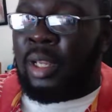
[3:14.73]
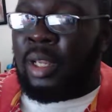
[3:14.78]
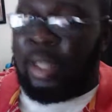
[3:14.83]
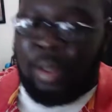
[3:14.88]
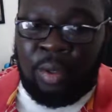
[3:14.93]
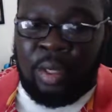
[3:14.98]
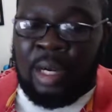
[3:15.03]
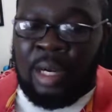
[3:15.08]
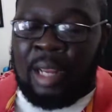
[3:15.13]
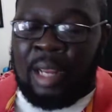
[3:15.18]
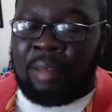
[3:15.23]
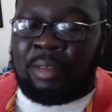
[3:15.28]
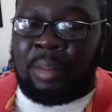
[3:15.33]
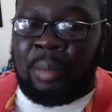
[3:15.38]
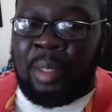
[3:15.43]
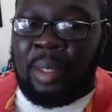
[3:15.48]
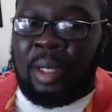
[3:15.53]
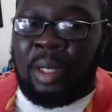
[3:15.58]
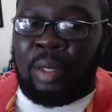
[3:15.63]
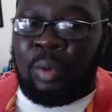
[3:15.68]
you're going to have
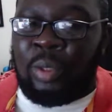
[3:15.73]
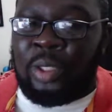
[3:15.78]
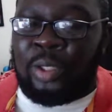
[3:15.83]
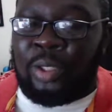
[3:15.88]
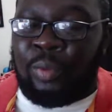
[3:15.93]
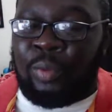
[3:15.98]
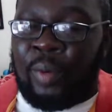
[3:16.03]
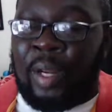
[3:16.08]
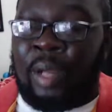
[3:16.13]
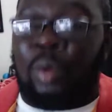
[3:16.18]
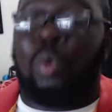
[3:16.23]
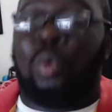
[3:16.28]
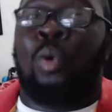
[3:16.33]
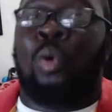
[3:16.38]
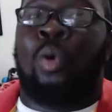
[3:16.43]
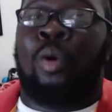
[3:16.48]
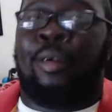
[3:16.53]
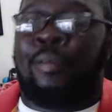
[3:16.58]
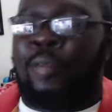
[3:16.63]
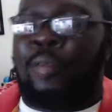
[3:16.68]
some young ones around,
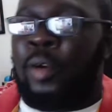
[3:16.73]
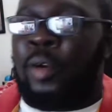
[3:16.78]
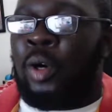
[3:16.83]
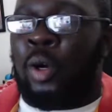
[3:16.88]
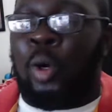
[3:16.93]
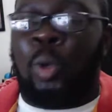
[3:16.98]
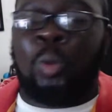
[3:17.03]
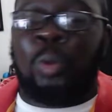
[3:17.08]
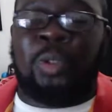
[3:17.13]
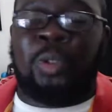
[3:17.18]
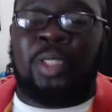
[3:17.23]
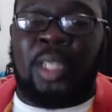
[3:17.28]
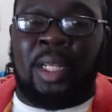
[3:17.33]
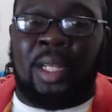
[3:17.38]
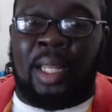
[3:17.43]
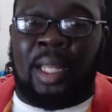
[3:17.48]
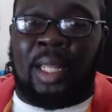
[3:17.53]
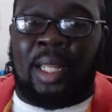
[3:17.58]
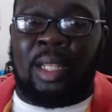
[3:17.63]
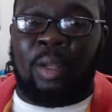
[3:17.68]
or if you're hosting
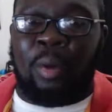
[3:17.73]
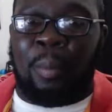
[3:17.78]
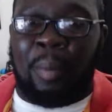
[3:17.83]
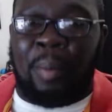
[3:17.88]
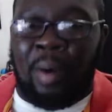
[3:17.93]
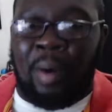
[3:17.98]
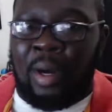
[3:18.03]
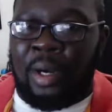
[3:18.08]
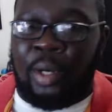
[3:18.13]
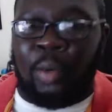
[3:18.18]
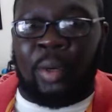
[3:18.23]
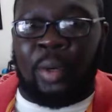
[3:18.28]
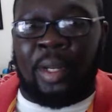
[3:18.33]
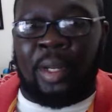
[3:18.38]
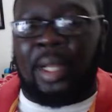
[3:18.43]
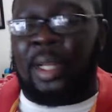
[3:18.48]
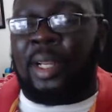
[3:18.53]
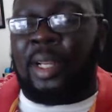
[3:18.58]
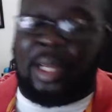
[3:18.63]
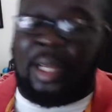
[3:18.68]
like a little party or a
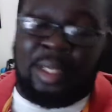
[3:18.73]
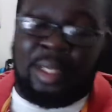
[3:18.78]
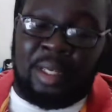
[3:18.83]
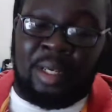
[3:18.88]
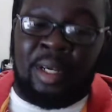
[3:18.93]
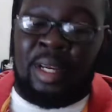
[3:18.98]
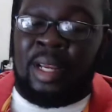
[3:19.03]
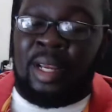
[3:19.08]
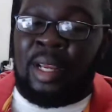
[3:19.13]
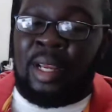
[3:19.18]
get together